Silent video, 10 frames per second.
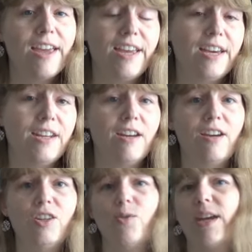and uh,
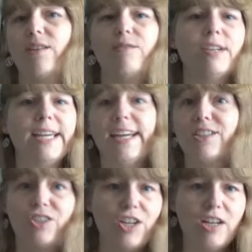you can
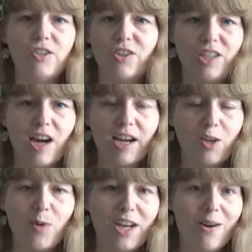exchange the
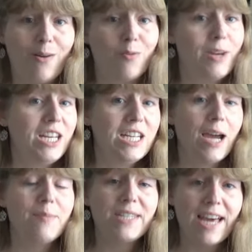document however many
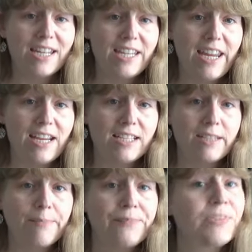times that
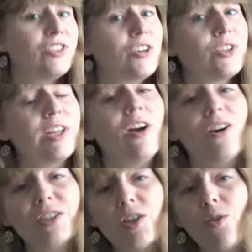takes. Generally,
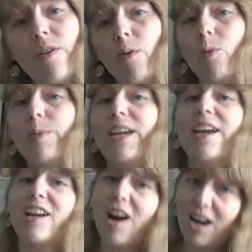also, there will be
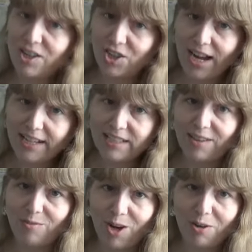a contract
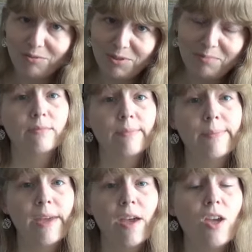involved.
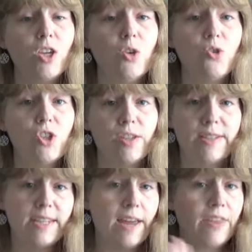You should
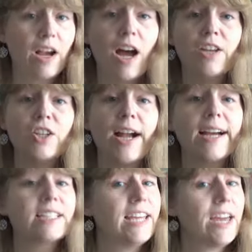sign the
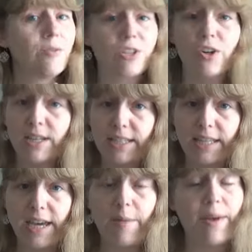contract and return it to
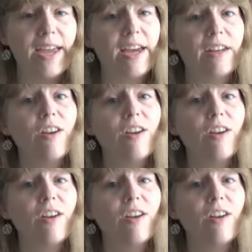them, and